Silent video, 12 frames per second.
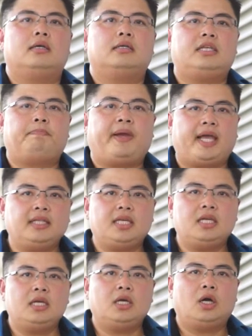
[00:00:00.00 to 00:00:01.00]

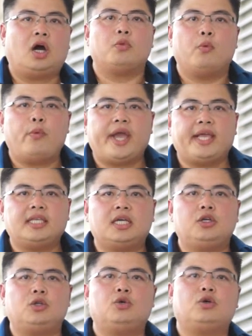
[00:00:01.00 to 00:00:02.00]
Depending on
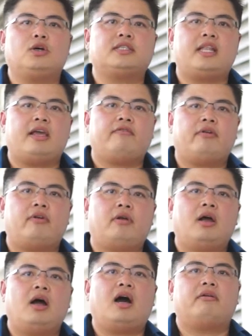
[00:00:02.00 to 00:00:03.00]
whether glucose levels
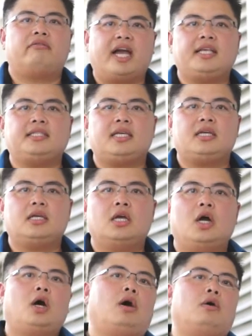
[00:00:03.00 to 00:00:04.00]
are rising
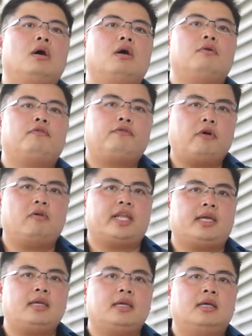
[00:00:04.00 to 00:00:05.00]
or
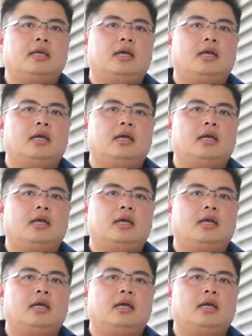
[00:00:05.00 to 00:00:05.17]
falling,